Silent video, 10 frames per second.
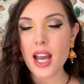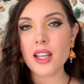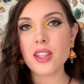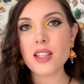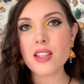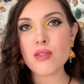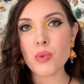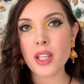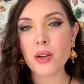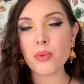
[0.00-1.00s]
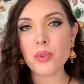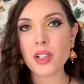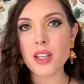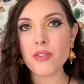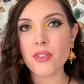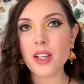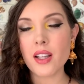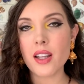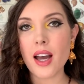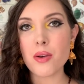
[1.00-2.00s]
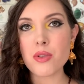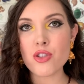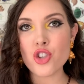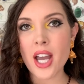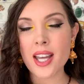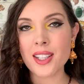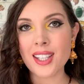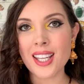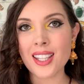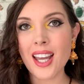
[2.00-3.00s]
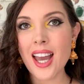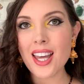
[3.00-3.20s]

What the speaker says: And this is when I really feel I was channeling